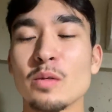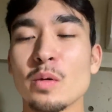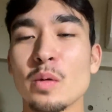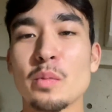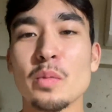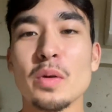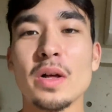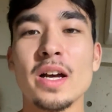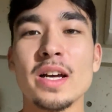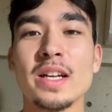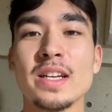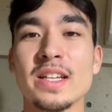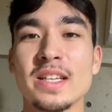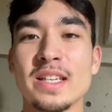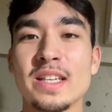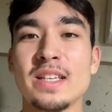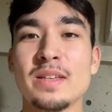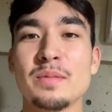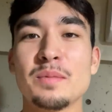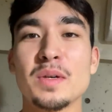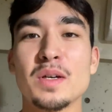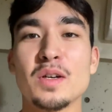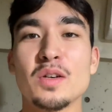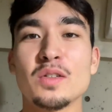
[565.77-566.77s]
replying to
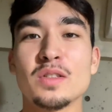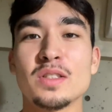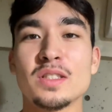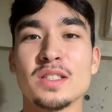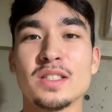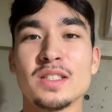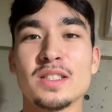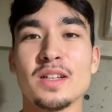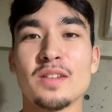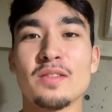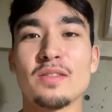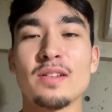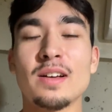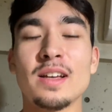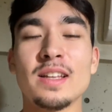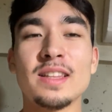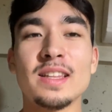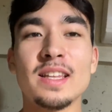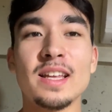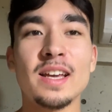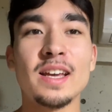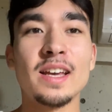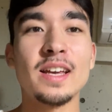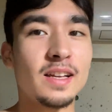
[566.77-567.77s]
emails and stuff like
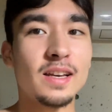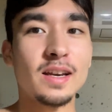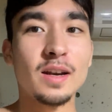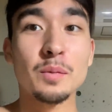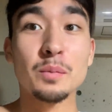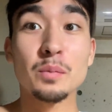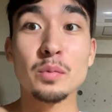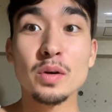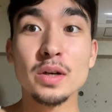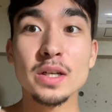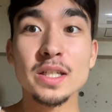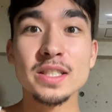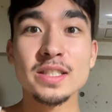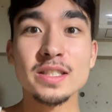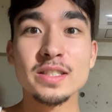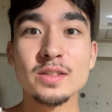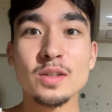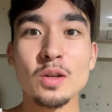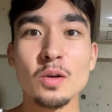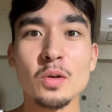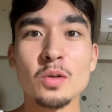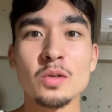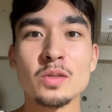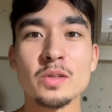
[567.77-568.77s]
that. And I'm pretty
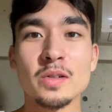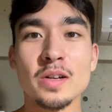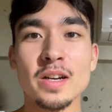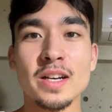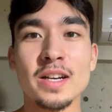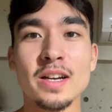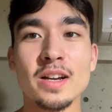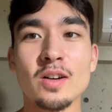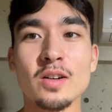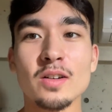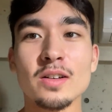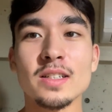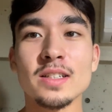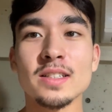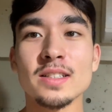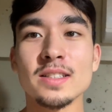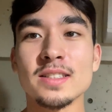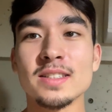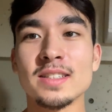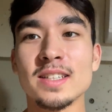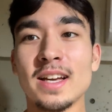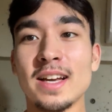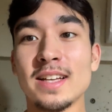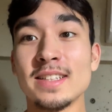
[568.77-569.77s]
stoked right now
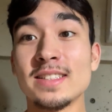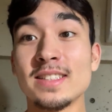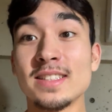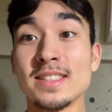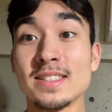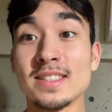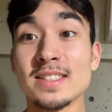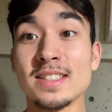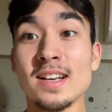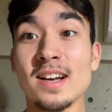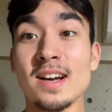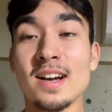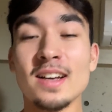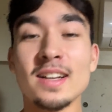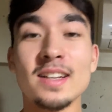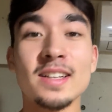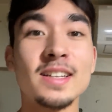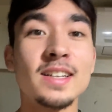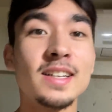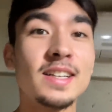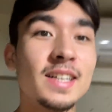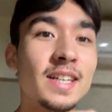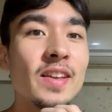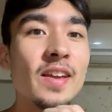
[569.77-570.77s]
because I just got
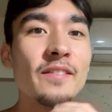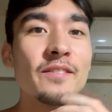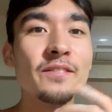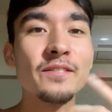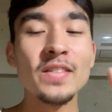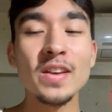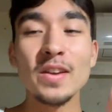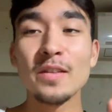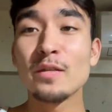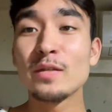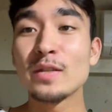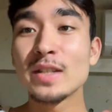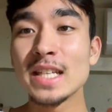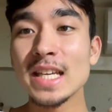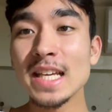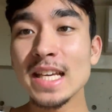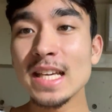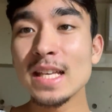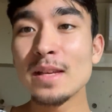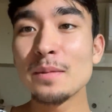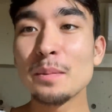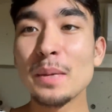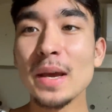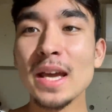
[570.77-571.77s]

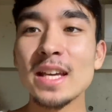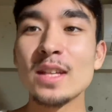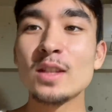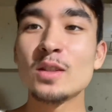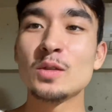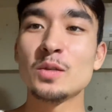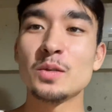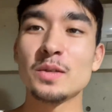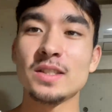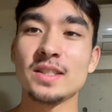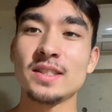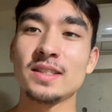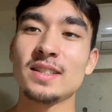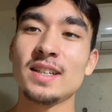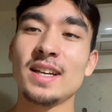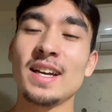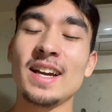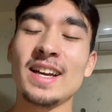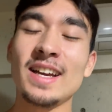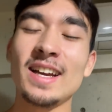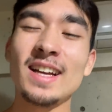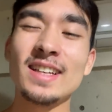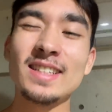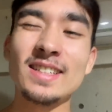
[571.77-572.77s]
15 patrons.
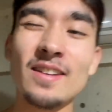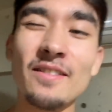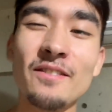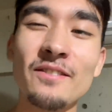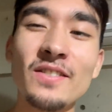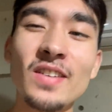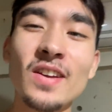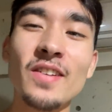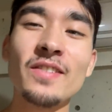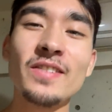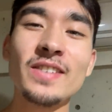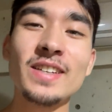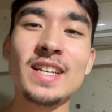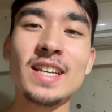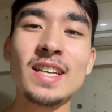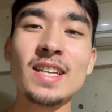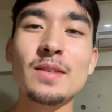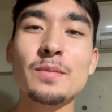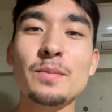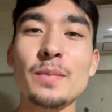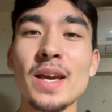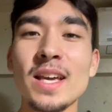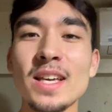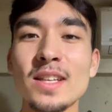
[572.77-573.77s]
I got to
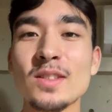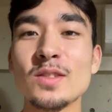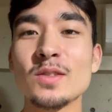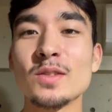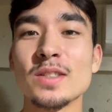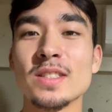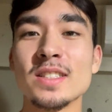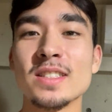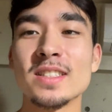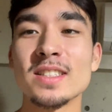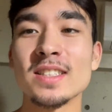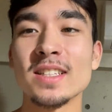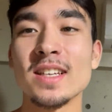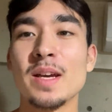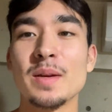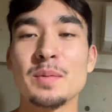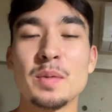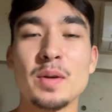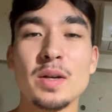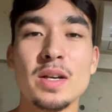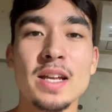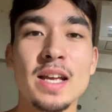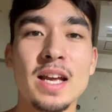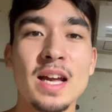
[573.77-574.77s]
15 patrons.
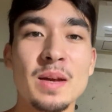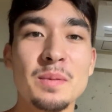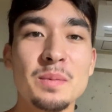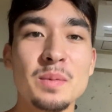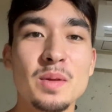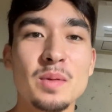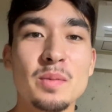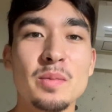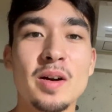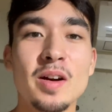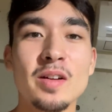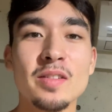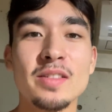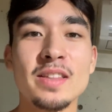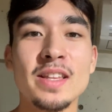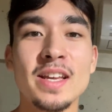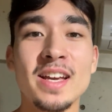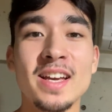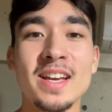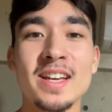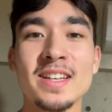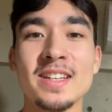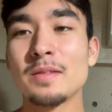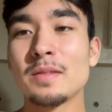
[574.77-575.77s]
Pretty happy about
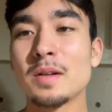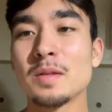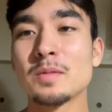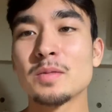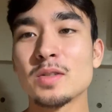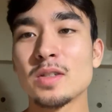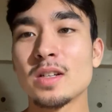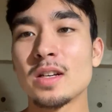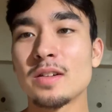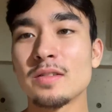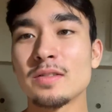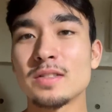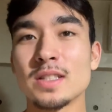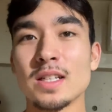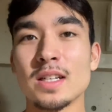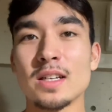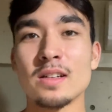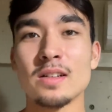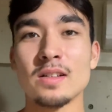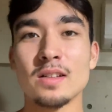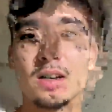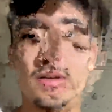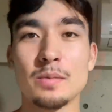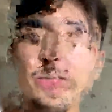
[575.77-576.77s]
that. I'm sure I've said it
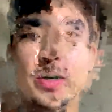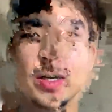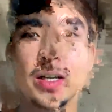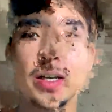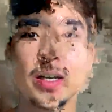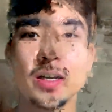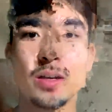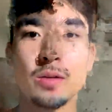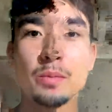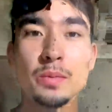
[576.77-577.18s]
a lot by now,